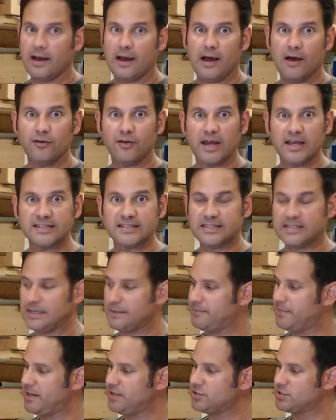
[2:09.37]
how nicely
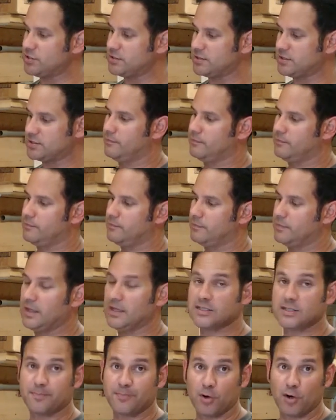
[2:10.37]
it meshes.
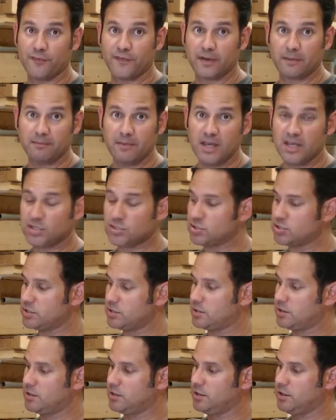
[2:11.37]
It's a perfect mesh,
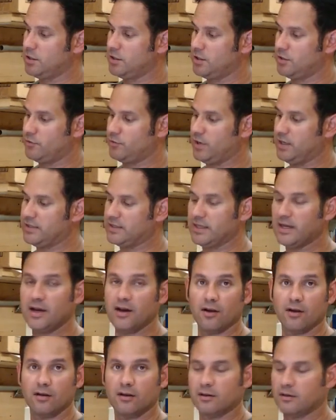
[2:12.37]
right
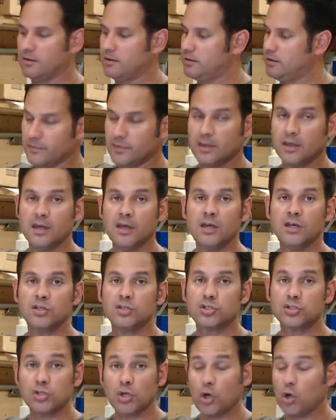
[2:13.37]
there.
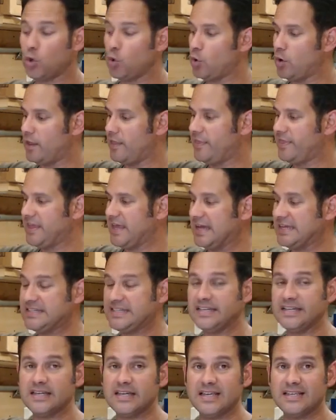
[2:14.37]
So the
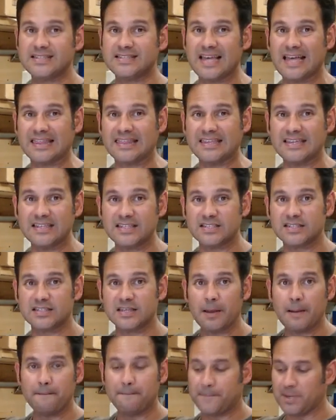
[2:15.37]
idea is that
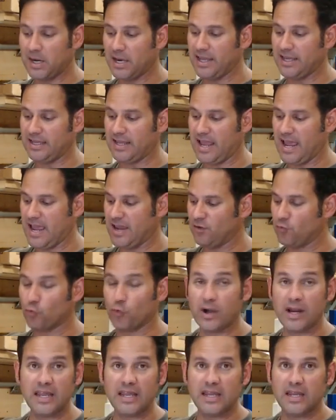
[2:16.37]
this plate
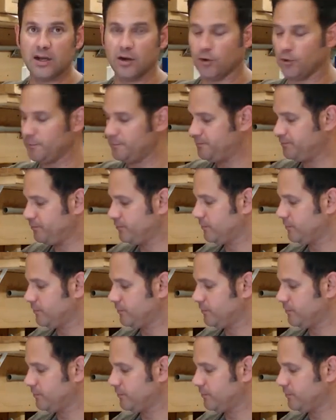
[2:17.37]
and ring gear